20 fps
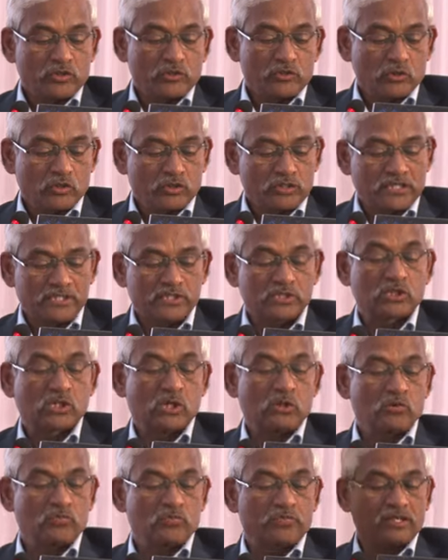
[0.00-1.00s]
So that's
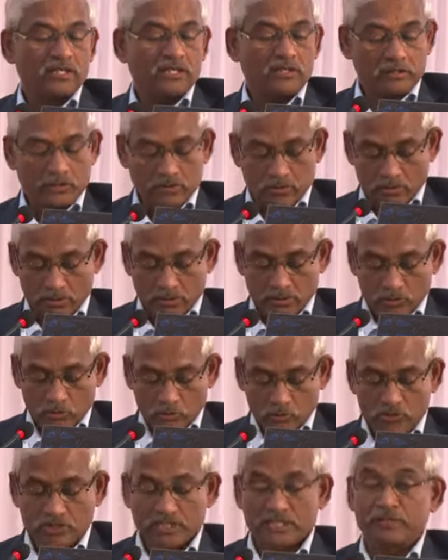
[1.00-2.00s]
how we are
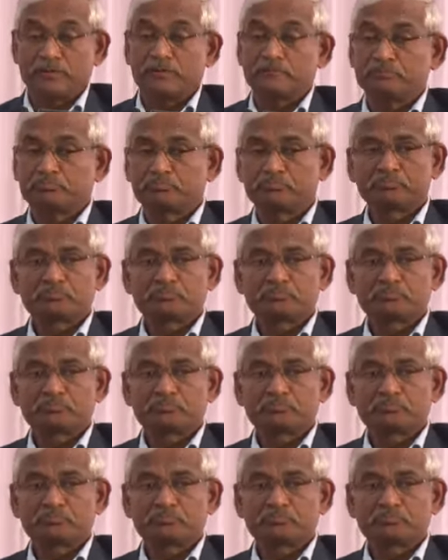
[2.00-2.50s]
losing